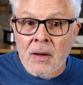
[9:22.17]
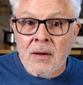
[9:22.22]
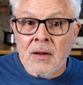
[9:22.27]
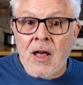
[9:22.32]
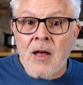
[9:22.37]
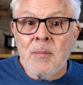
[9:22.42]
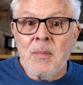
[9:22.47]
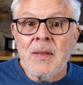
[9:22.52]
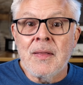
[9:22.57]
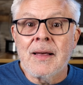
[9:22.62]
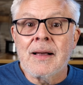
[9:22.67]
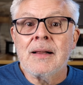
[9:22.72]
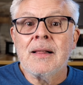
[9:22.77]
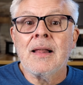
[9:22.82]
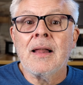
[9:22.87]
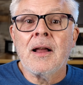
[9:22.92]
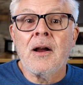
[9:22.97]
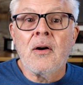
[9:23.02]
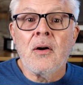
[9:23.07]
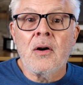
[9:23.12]
gave me the
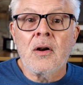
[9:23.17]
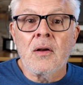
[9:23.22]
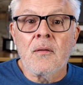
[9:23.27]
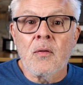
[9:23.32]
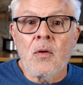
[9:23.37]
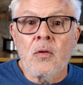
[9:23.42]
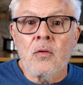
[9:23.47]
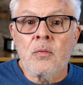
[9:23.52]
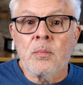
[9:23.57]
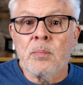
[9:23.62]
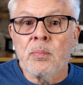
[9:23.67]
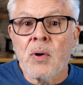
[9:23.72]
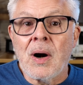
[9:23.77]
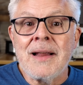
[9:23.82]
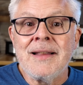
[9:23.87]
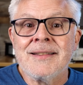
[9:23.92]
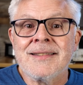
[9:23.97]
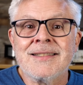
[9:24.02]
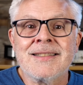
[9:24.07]
clarity of those bright,